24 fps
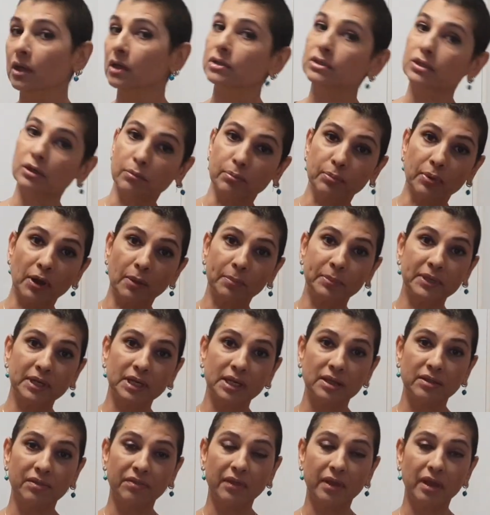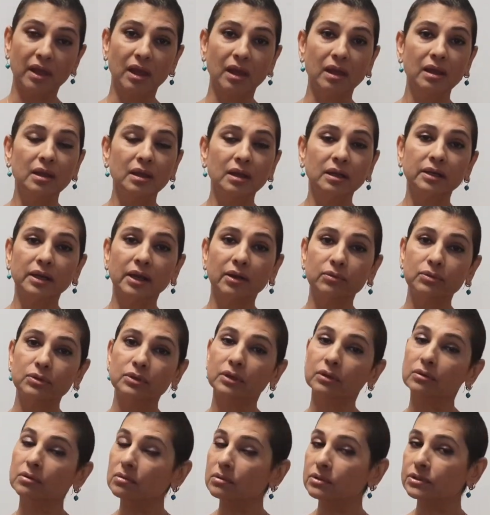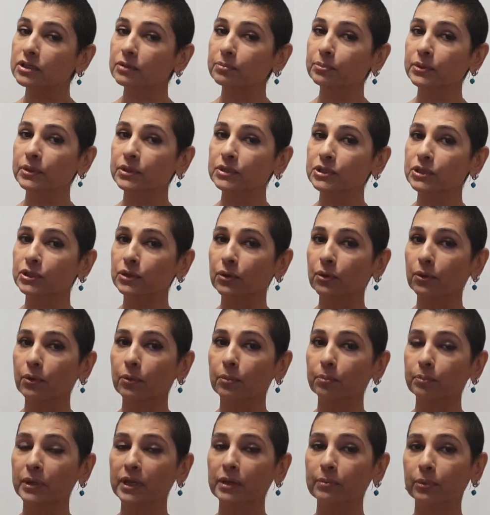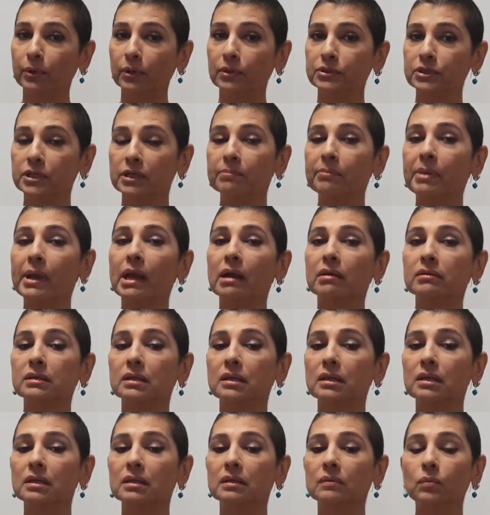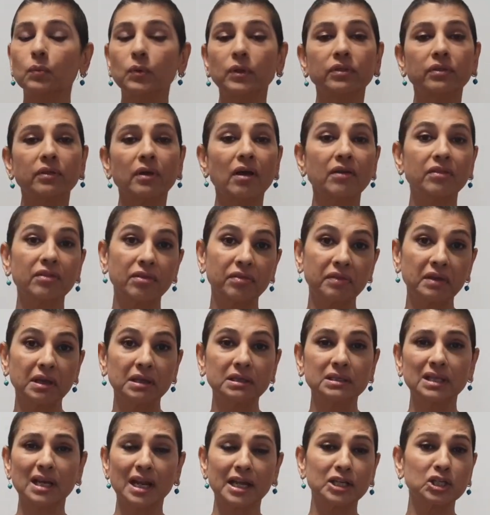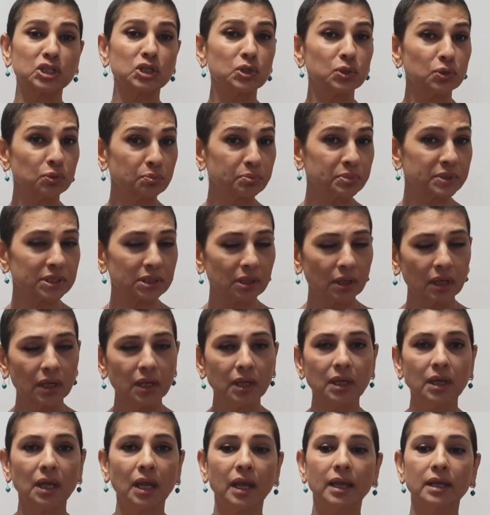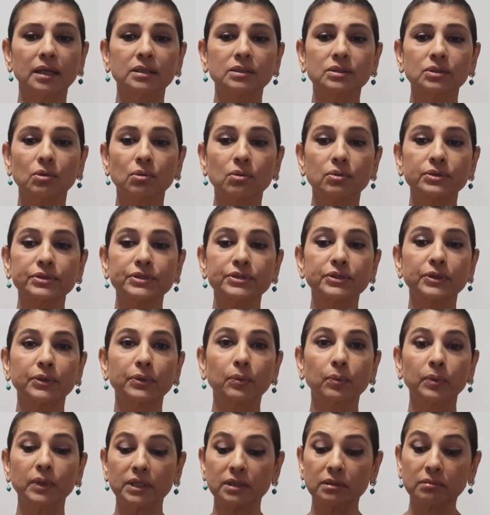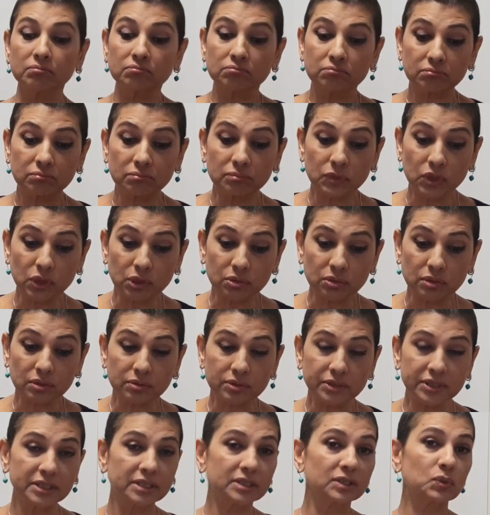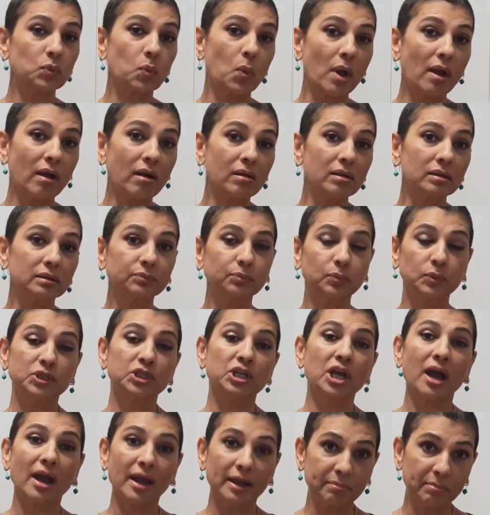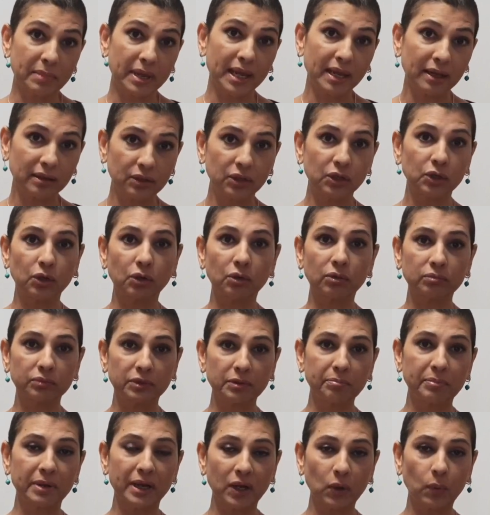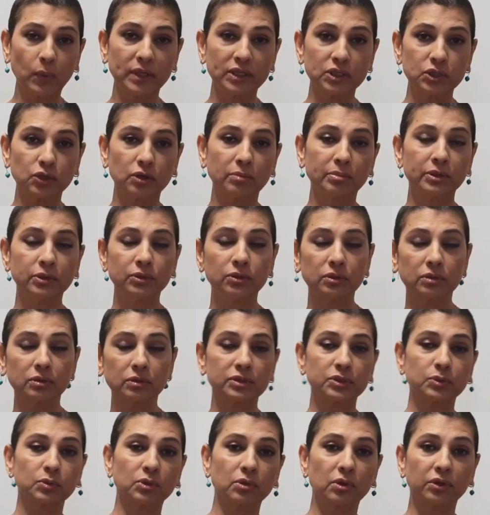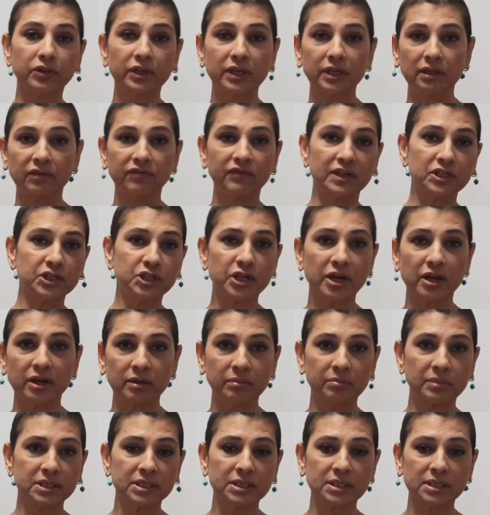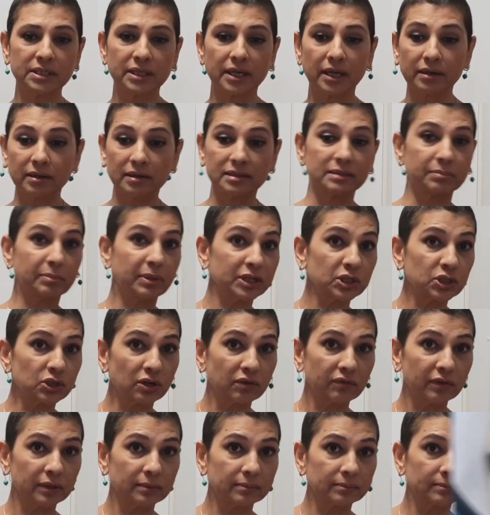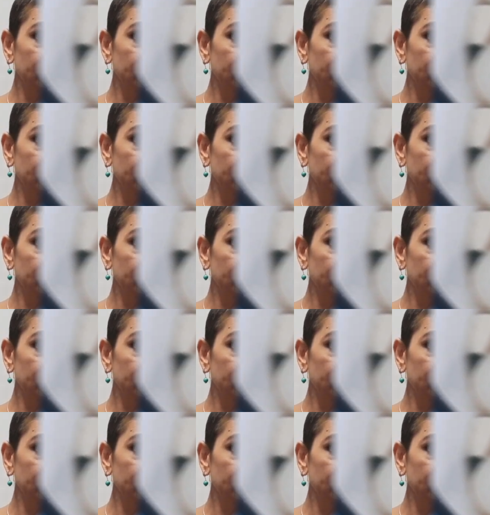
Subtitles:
So pop it in there. Now you can also put your pea protein powder in with other things like soups and also with noodles as well, which I make, the buckwheat soba noodles with all the little vegetarian bits inside. Here's a picture of it.